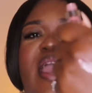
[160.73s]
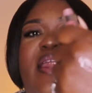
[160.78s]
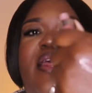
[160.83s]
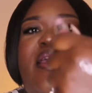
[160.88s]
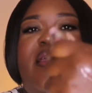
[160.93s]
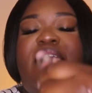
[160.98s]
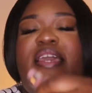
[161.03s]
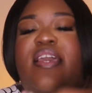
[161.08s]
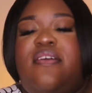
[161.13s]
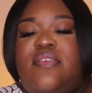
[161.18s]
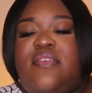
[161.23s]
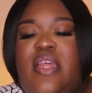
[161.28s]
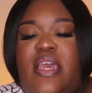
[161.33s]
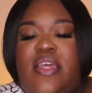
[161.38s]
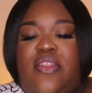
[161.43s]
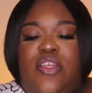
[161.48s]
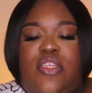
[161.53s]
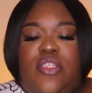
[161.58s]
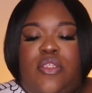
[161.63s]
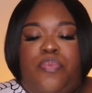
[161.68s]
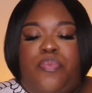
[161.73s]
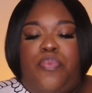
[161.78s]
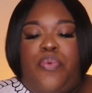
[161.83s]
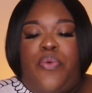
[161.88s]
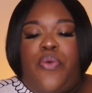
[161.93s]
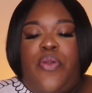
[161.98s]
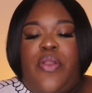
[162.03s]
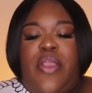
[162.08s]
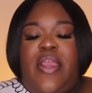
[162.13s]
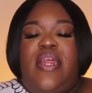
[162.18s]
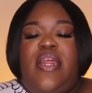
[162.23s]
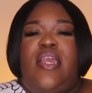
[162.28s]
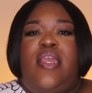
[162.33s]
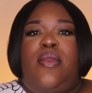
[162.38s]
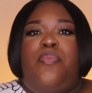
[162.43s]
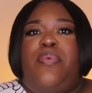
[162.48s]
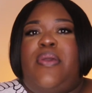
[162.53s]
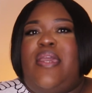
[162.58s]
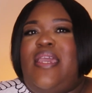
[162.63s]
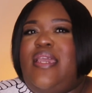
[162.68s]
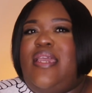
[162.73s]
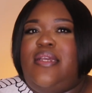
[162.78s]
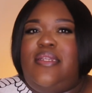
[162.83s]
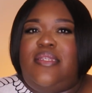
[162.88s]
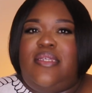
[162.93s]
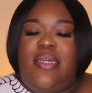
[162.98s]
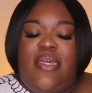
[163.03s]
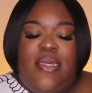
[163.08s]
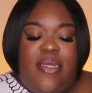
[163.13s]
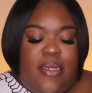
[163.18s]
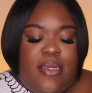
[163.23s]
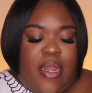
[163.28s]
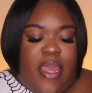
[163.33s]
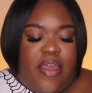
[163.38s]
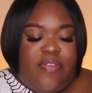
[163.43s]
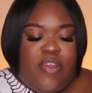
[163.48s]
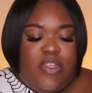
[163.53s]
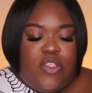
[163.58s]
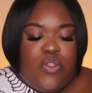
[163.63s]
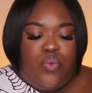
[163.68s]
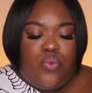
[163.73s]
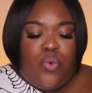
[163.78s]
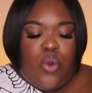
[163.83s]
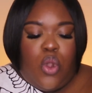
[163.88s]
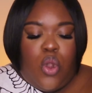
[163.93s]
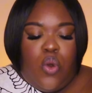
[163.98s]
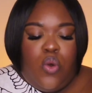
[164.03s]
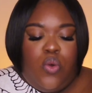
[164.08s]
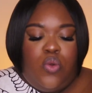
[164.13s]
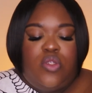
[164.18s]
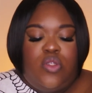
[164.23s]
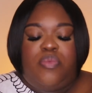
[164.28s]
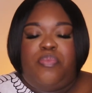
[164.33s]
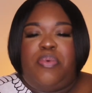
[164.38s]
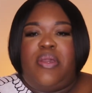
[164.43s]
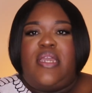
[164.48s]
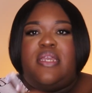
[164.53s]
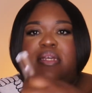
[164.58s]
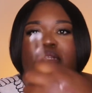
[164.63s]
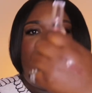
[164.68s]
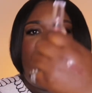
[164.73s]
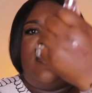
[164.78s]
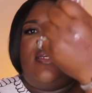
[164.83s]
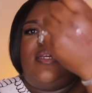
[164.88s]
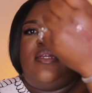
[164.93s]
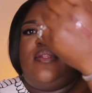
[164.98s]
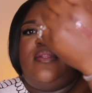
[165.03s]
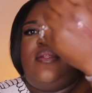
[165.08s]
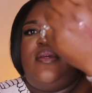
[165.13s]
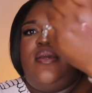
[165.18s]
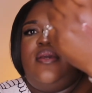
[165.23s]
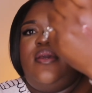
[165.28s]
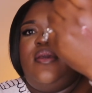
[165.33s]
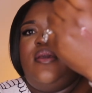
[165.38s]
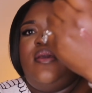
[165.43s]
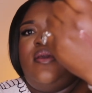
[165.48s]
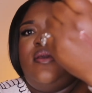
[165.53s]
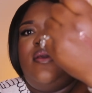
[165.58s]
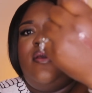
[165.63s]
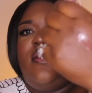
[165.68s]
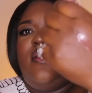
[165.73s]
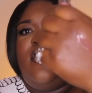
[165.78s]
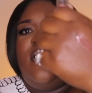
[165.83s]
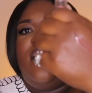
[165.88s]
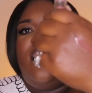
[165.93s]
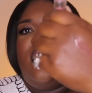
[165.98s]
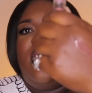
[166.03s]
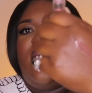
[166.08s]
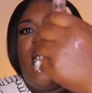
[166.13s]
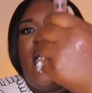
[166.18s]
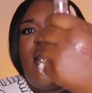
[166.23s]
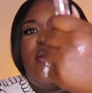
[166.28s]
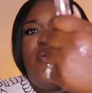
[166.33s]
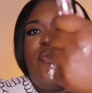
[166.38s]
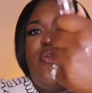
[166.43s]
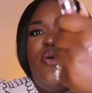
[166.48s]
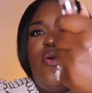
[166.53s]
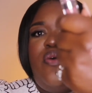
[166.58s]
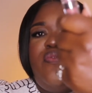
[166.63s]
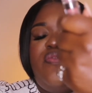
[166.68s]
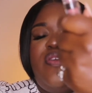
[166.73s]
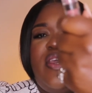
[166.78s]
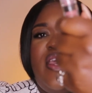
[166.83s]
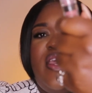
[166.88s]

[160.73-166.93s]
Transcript: And it gives like this pretty pink tint, like this rose pink tint. I don't know if the